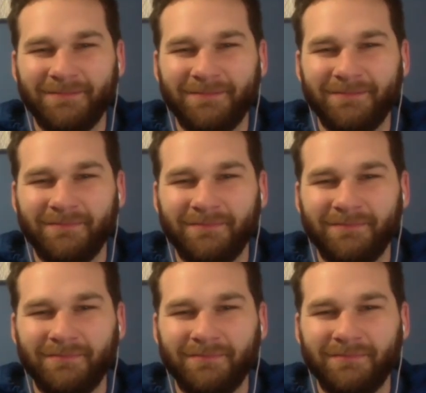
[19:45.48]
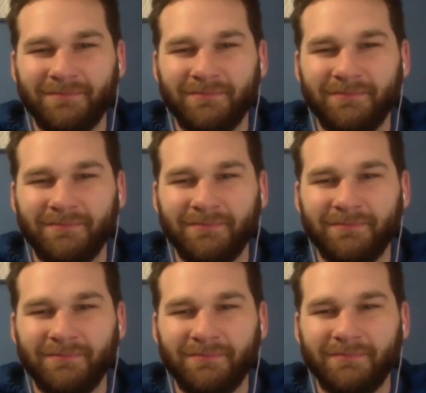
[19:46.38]

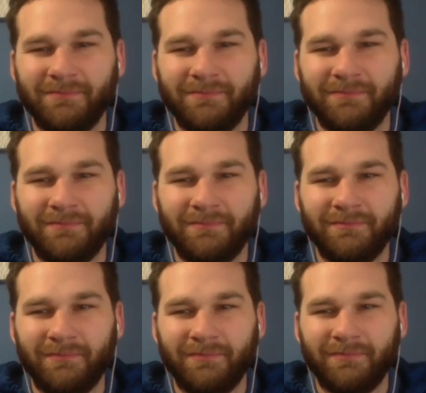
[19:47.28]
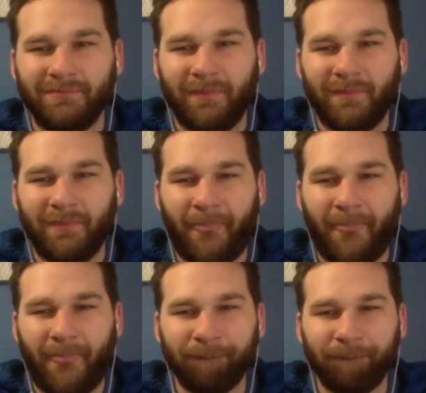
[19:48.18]

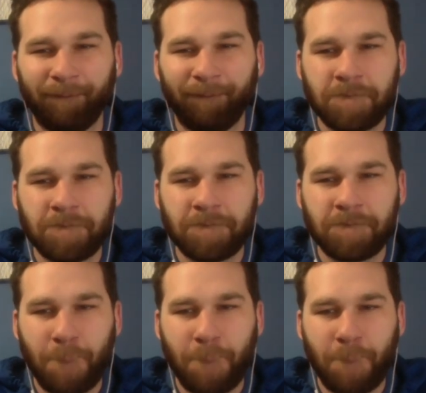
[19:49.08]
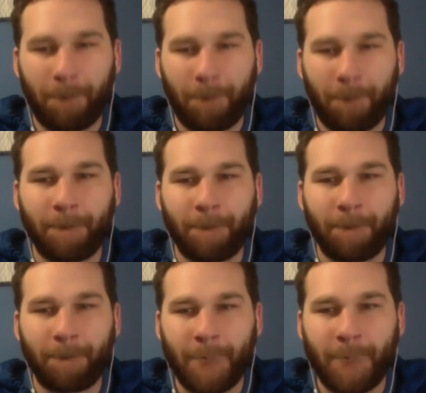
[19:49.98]

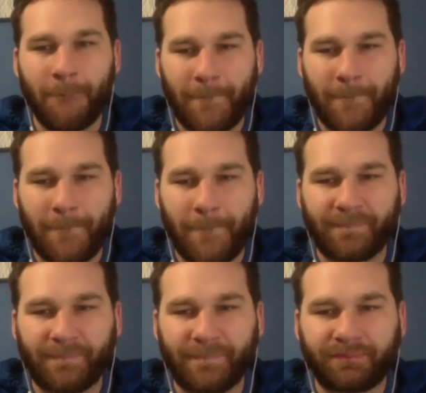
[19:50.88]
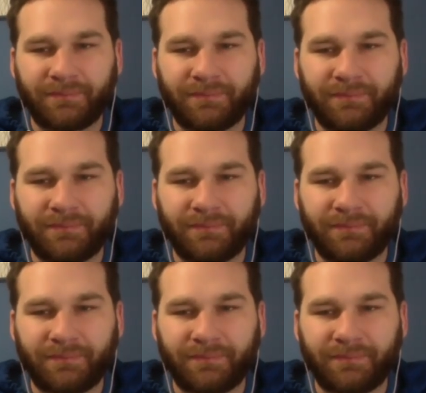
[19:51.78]
The person shown says nothing.